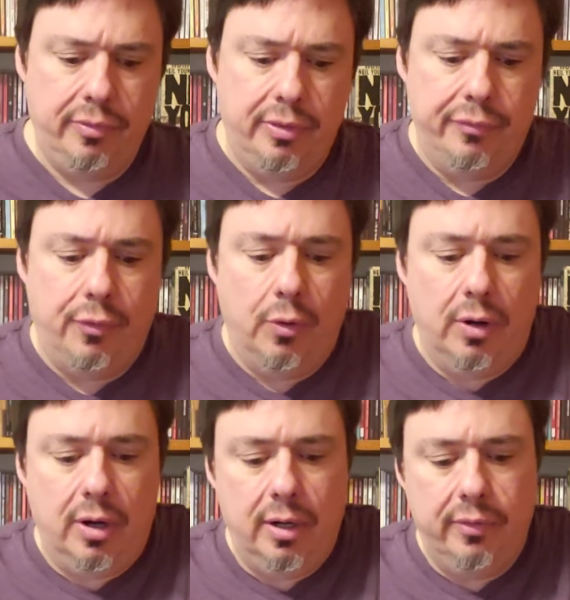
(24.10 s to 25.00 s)
the
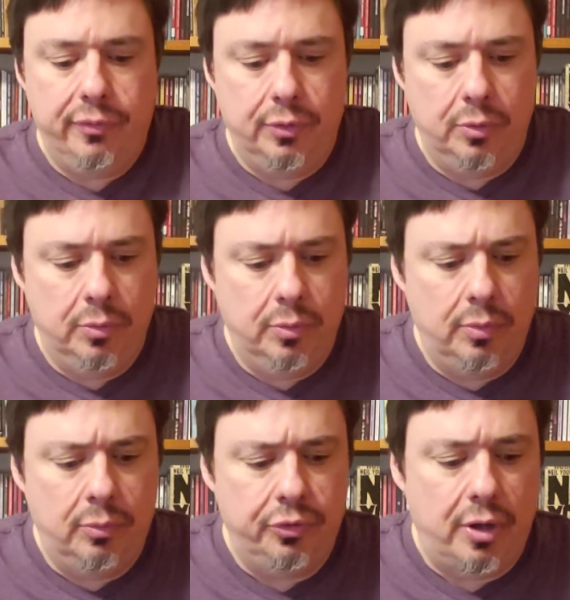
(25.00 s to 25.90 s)
four, if you
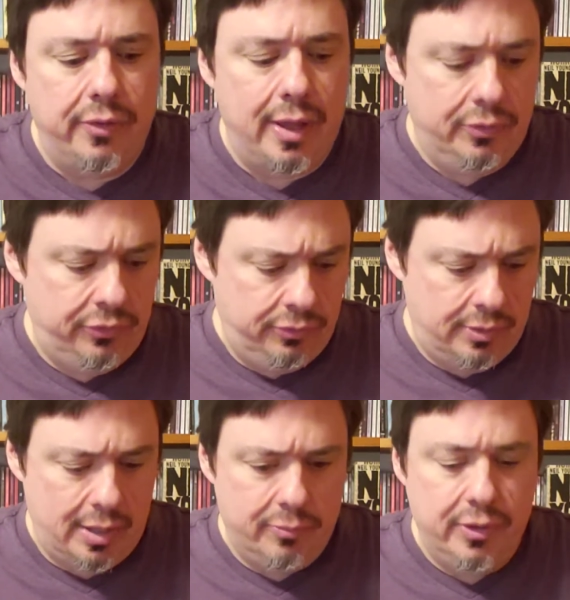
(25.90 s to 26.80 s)
saw that
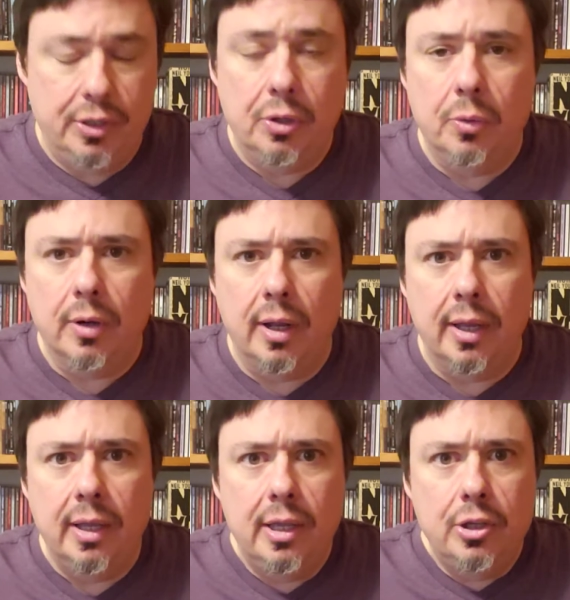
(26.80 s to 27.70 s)
video where I
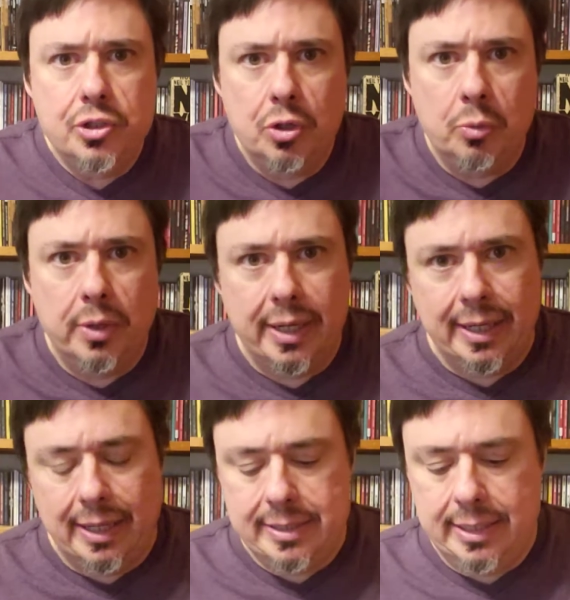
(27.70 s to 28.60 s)
showed what I
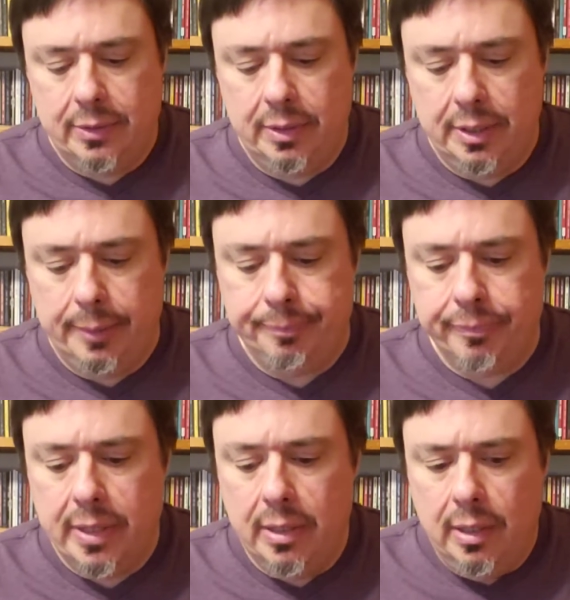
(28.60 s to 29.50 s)
got down in
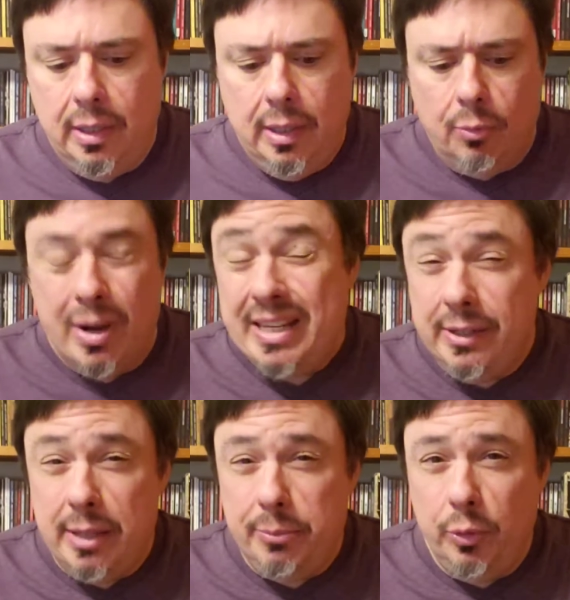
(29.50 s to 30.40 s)
Rainy
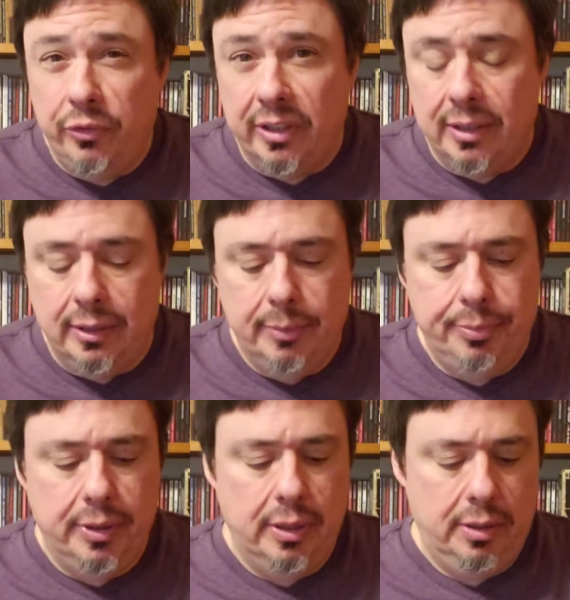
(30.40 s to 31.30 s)
Day Music in
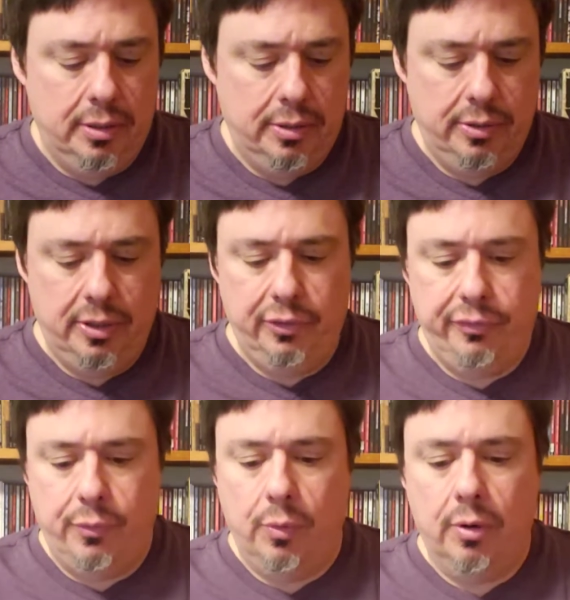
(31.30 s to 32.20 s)
Olympia, these
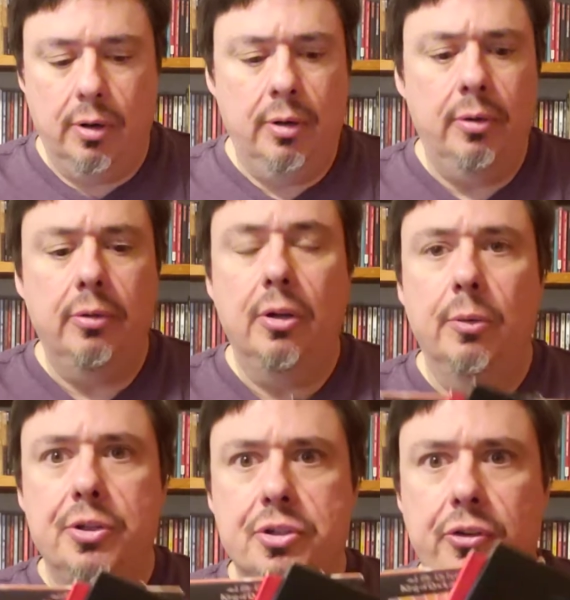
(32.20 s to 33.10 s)
four Little
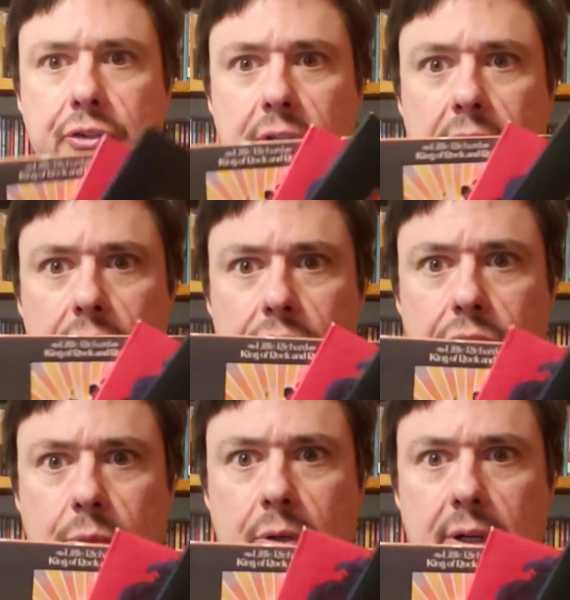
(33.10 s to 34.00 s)
Richard
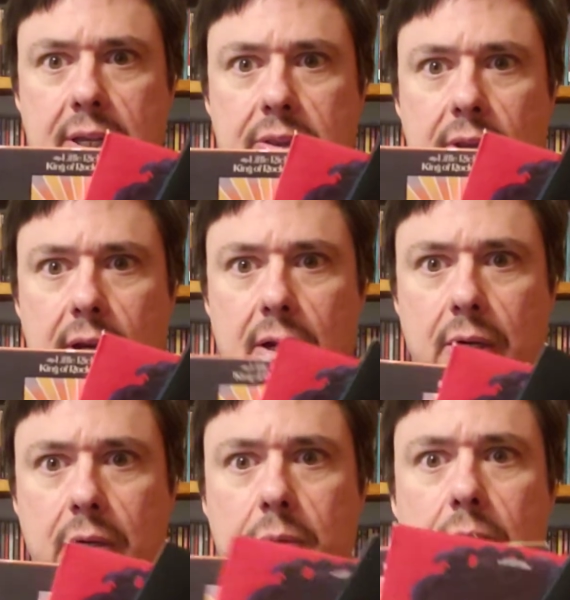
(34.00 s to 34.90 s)
CDs were in there,
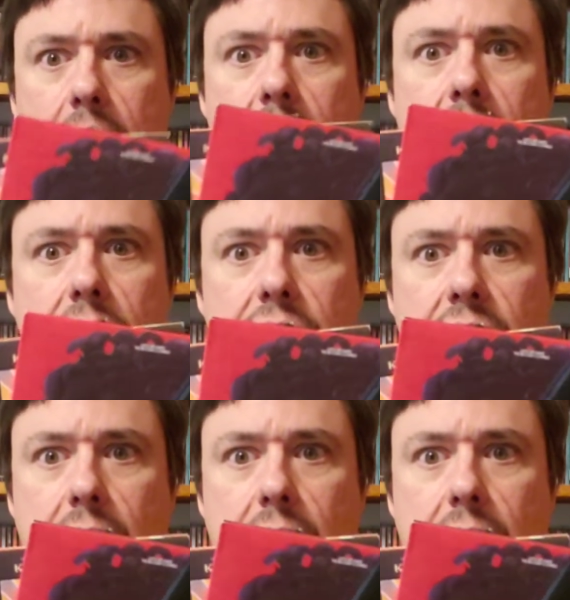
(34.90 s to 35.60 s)
were in this,